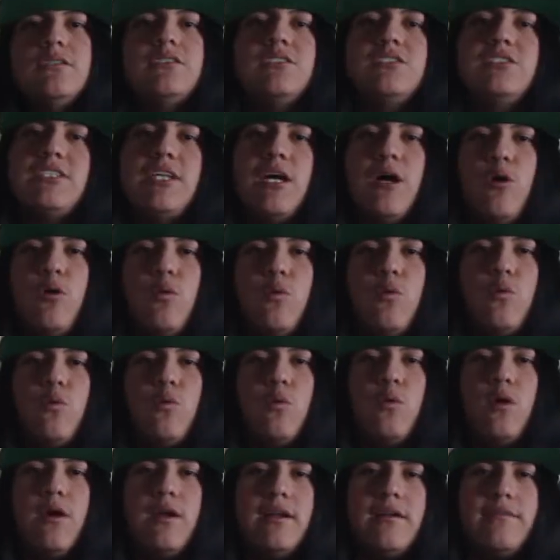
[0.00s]
So,
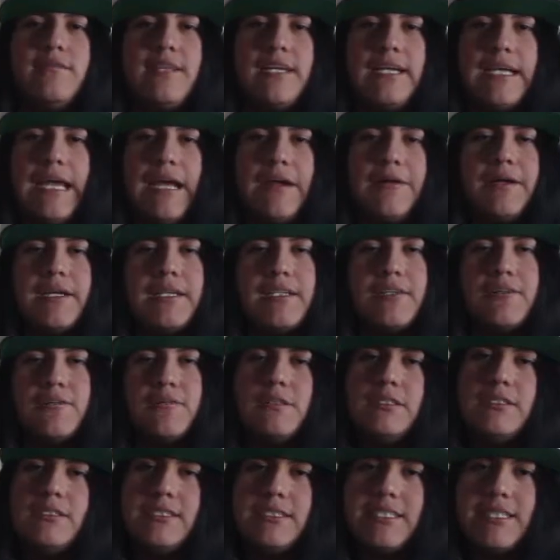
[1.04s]
one of the
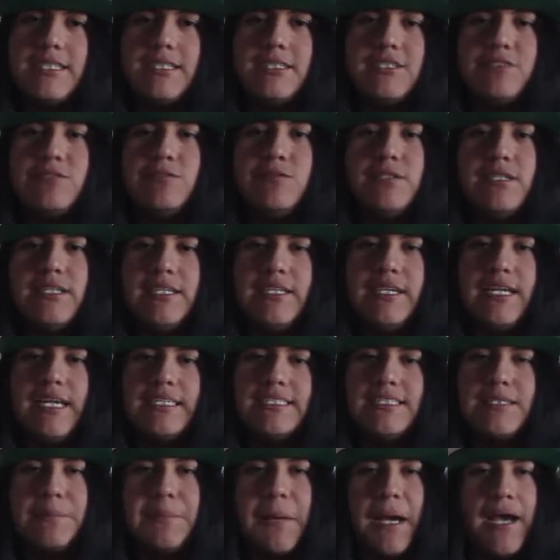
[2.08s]
characteristics you need
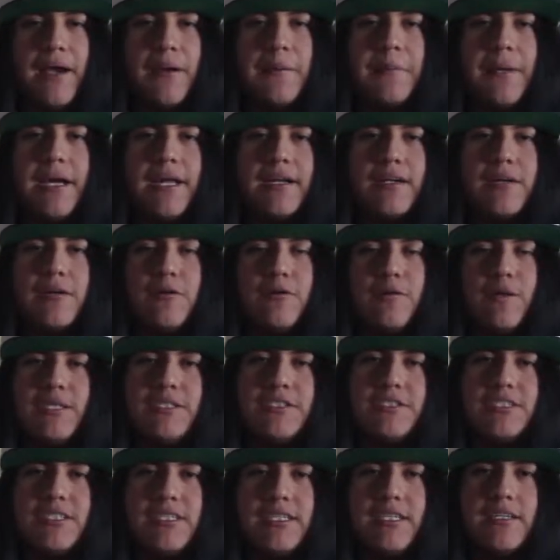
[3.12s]
as a biomedical
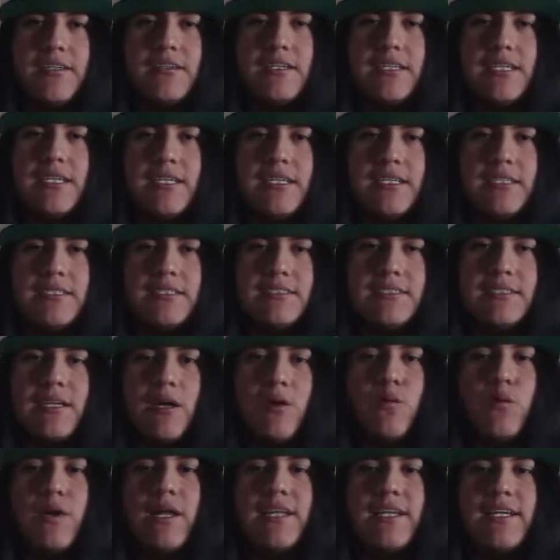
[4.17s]
engineer is a
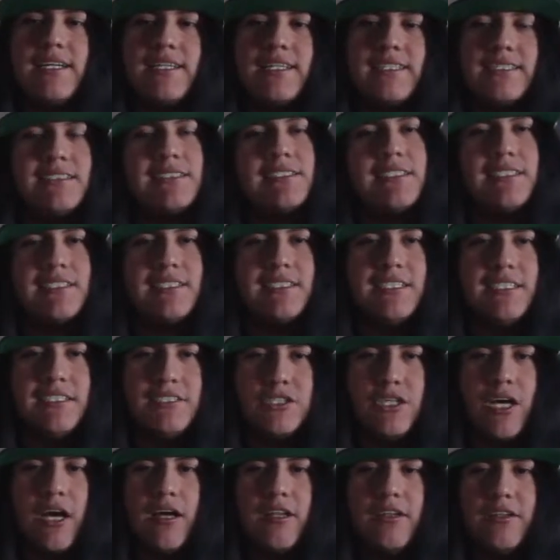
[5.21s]
willingness to teach
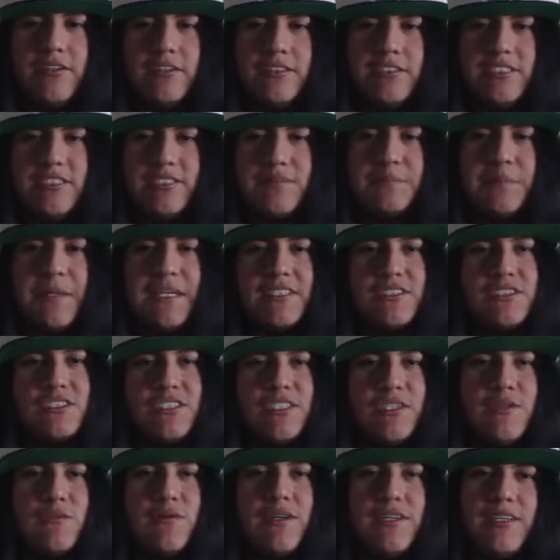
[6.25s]
others,
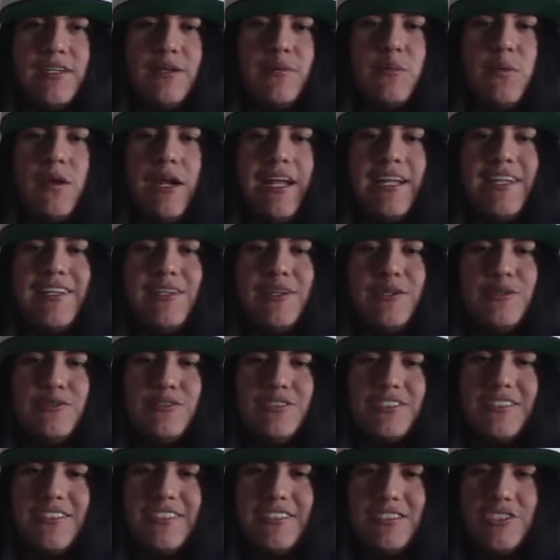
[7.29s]
especially when they're brand new
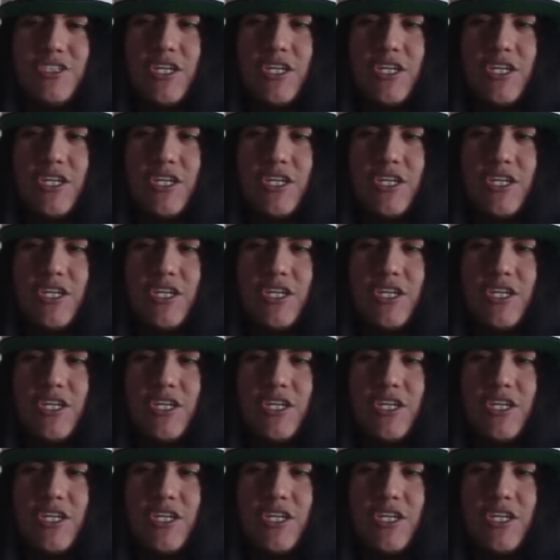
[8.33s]
to the